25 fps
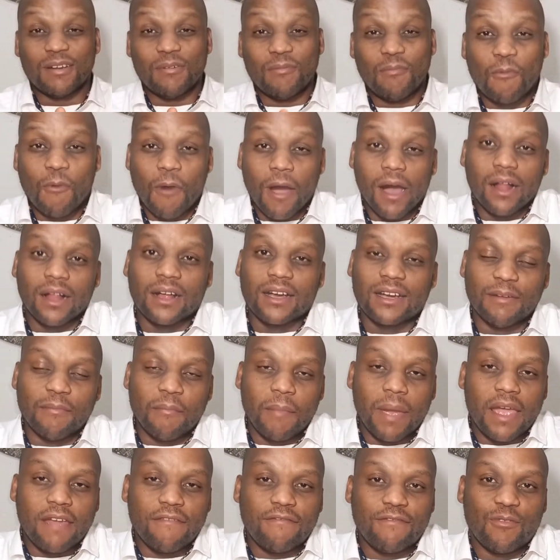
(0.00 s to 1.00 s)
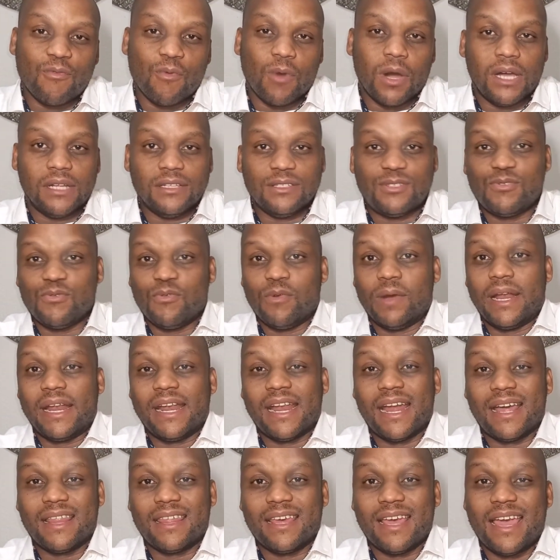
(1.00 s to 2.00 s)
Welcome everyone to
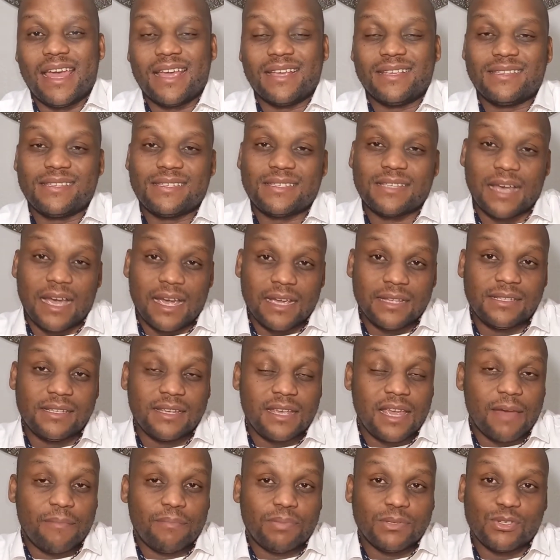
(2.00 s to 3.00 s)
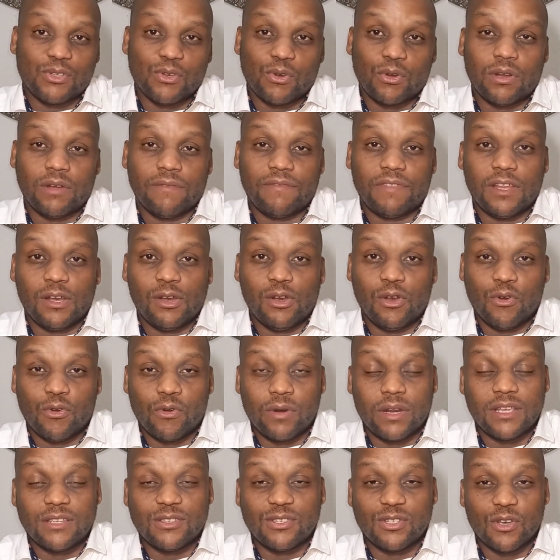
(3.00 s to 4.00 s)
another exciting episode of the
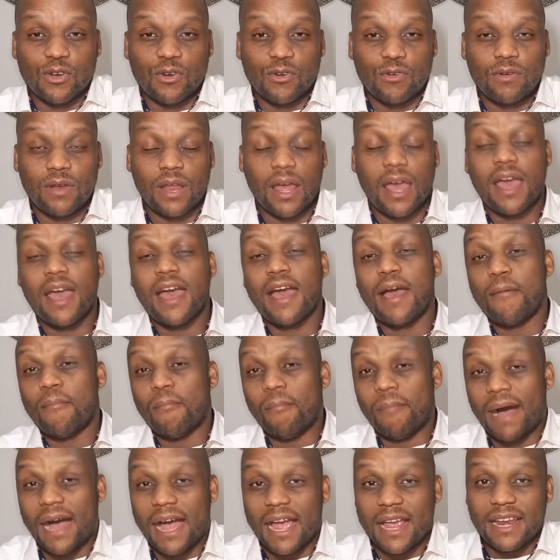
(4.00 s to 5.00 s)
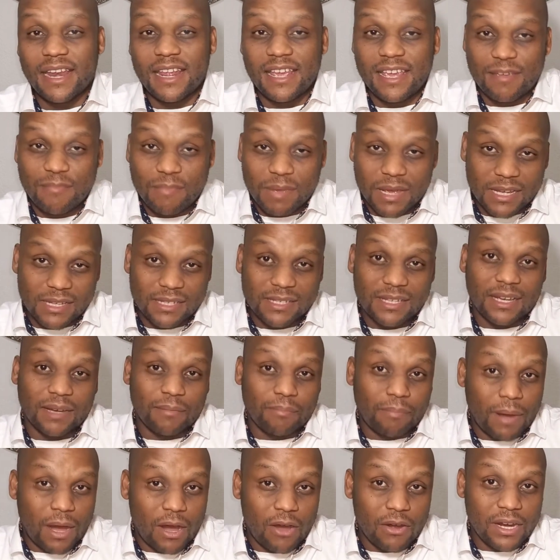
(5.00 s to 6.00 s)
Loading Zone. My name is
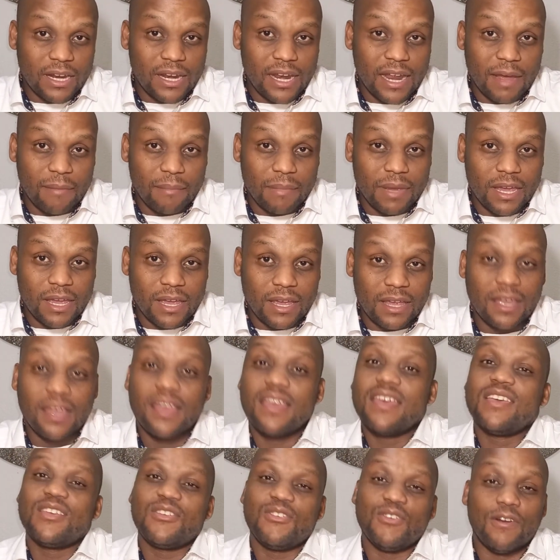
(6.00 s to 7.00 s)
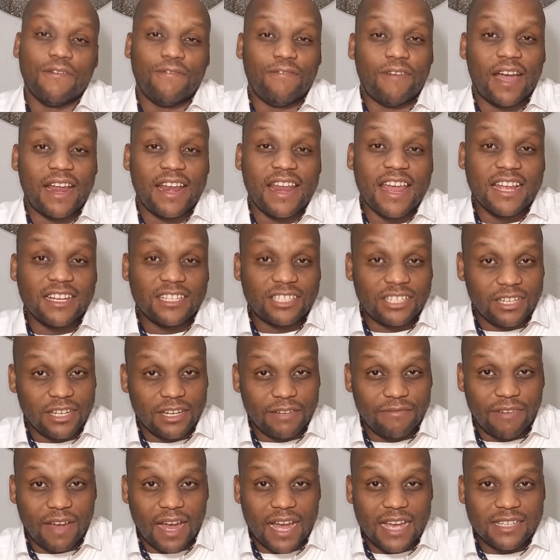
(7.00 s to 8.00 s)
Rebound Naming, your financial
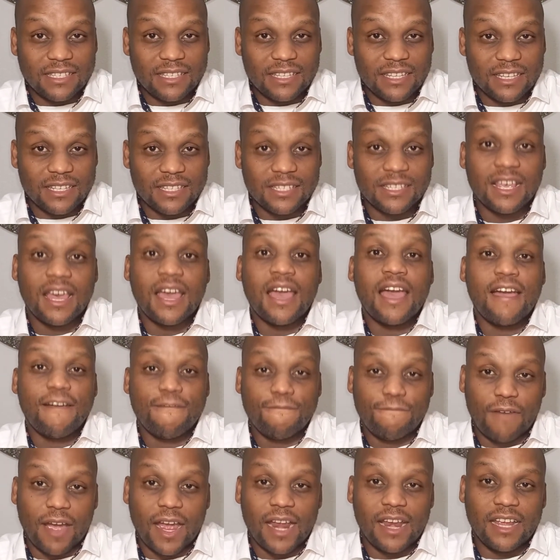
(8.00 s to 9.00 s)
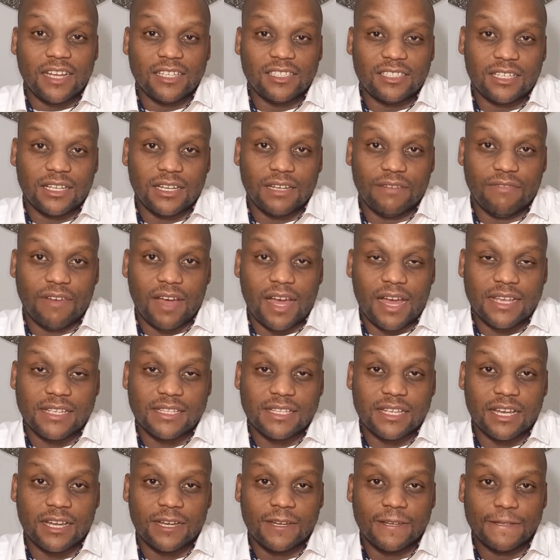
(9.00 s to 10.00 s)
financial
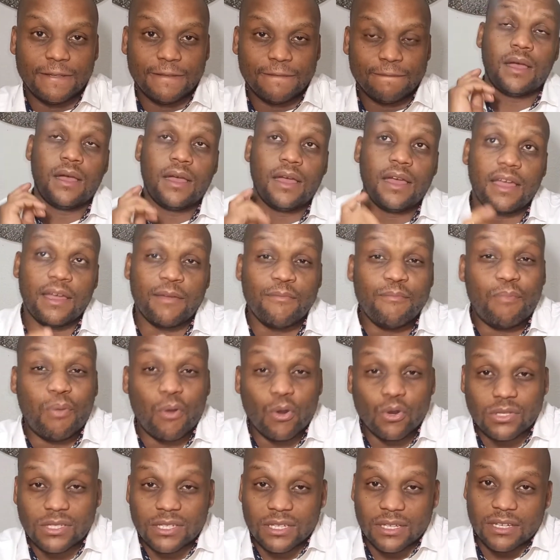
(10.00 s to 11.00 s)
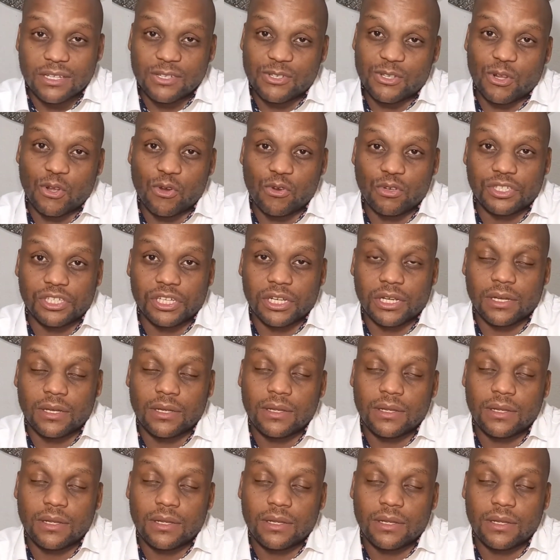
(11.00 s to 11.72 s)
advisor. Important disclosure.